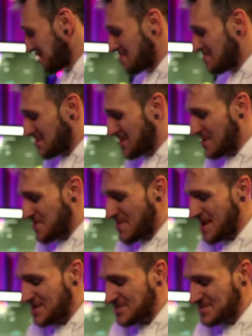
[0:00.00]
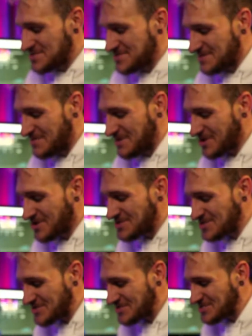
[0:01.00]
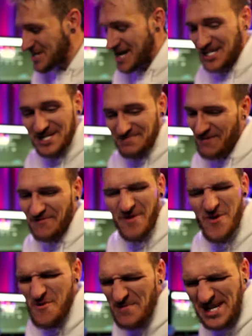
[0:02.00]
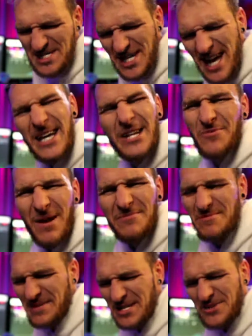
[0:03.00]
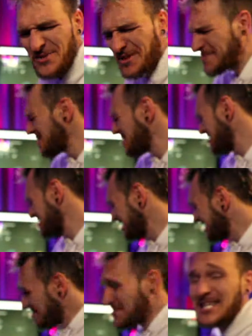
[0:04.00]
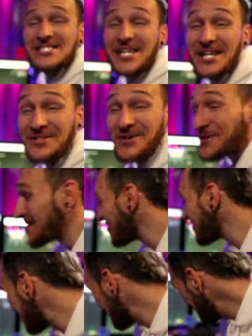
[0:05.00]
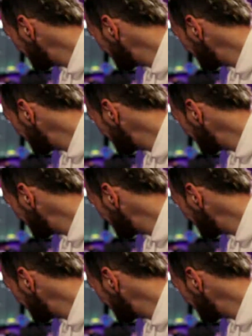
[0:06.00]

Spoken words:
But anyways, let me turn this on silent. My phone, man. Stay interrupting me. You know what I mean? Let's get it, though. Y'all ready?